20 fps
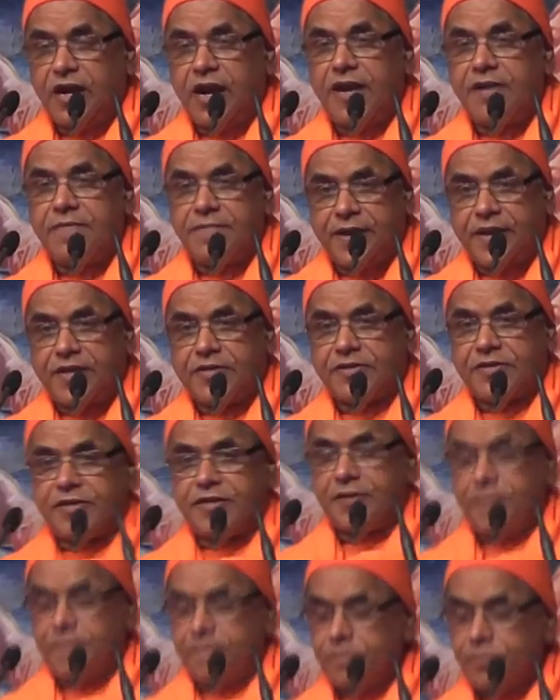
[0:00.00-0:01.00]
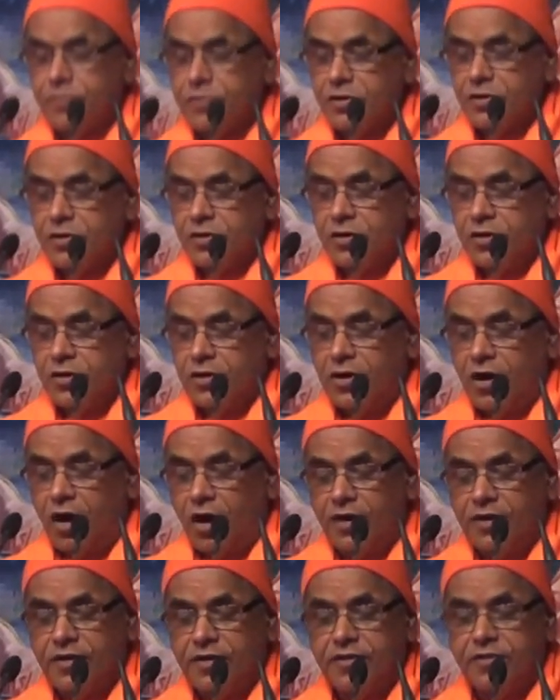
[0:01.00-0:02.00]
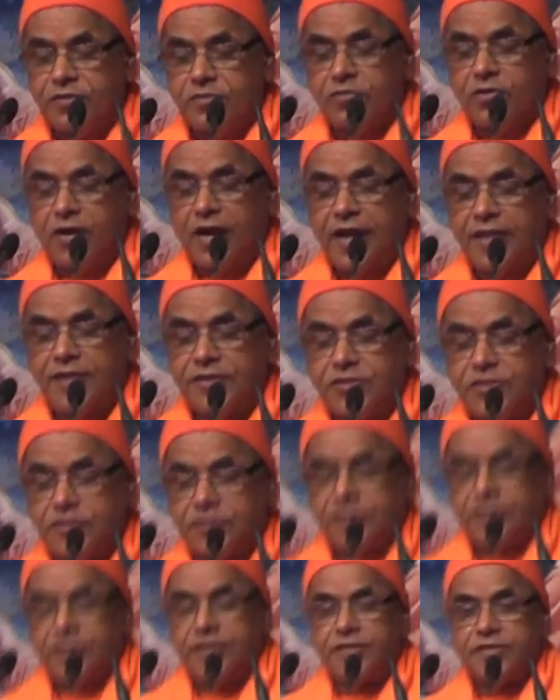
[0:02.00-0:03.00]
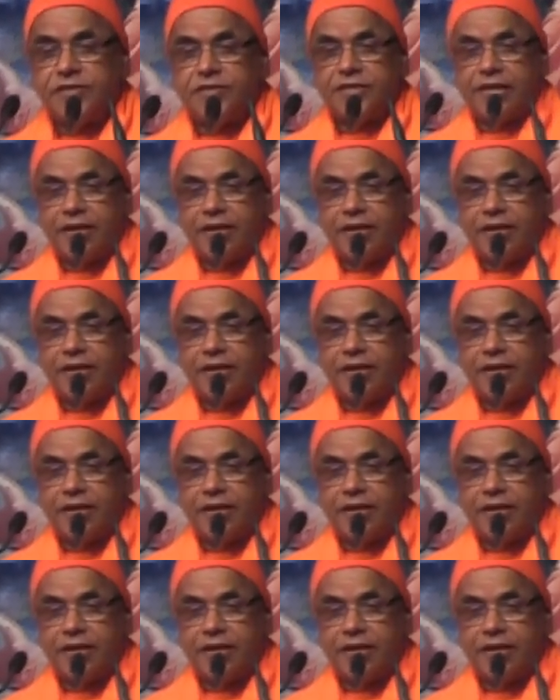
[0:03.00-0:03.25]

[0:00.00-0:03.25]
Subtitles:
and matter got into Einstein's